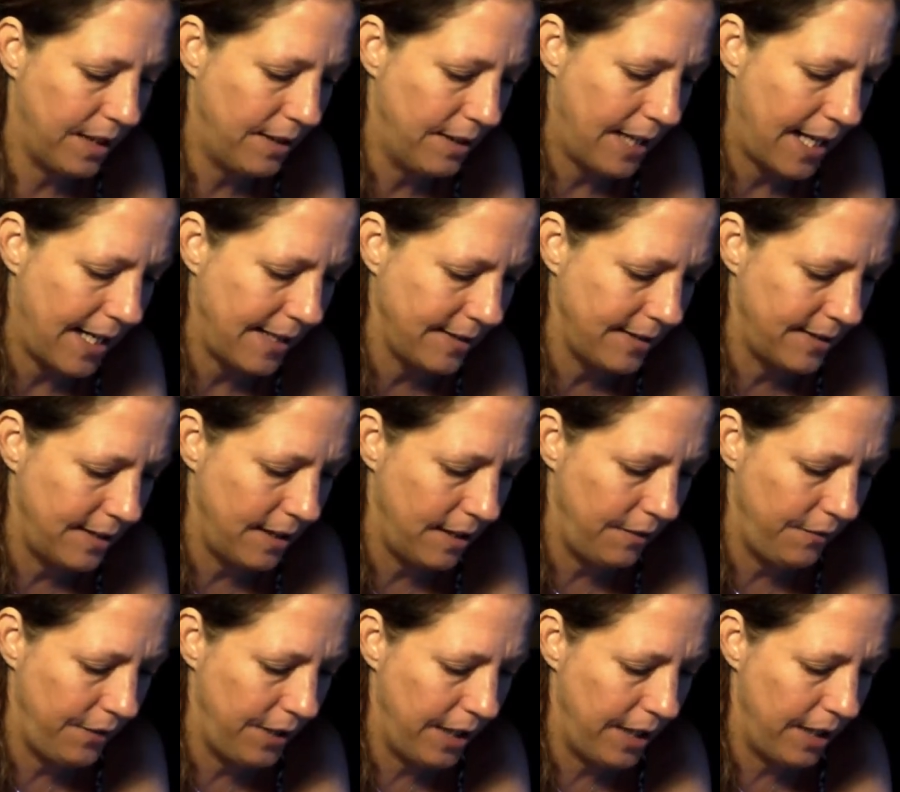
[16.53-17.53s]
last set
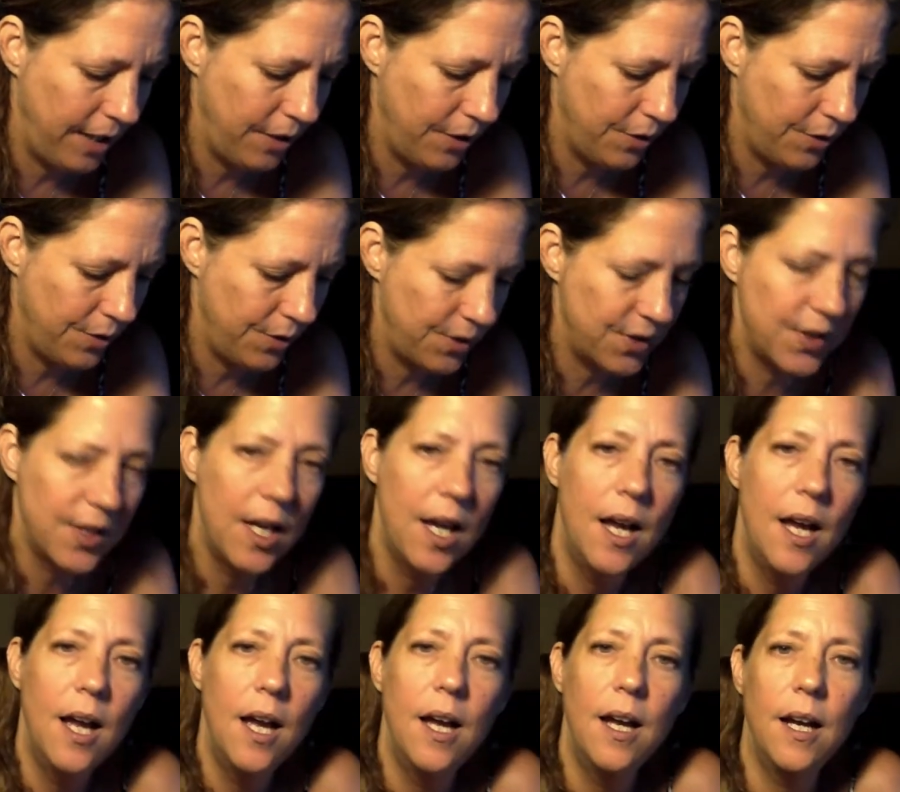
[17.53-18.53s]
of videos,
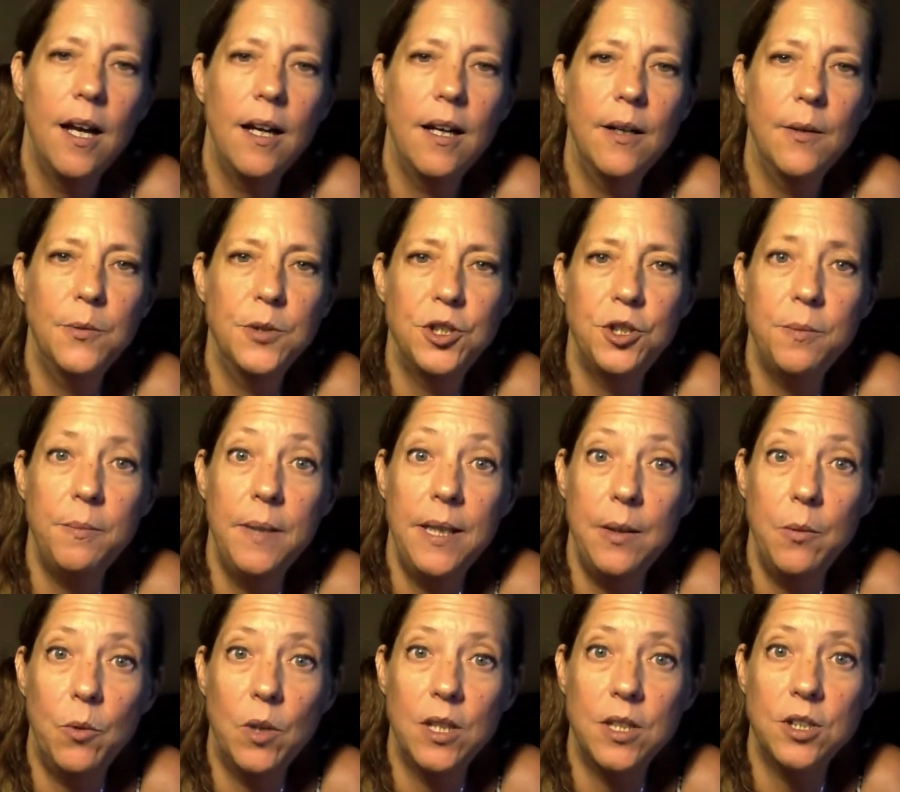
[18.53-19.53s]
which you
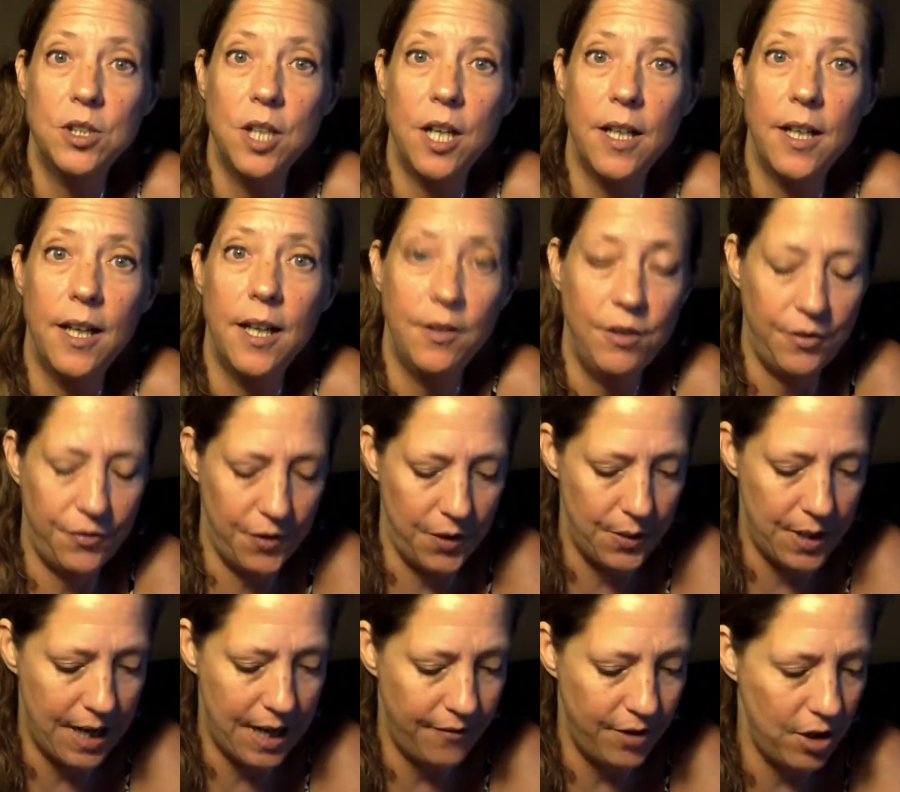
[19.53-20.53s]
may want to check out if you
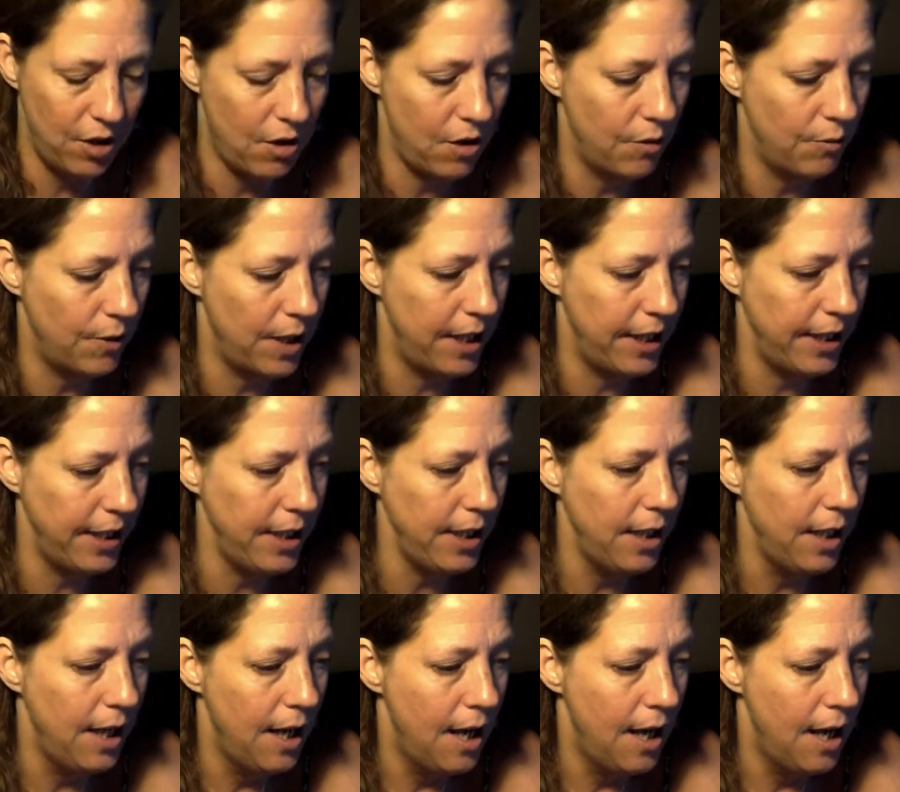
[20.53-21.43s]
haven't already,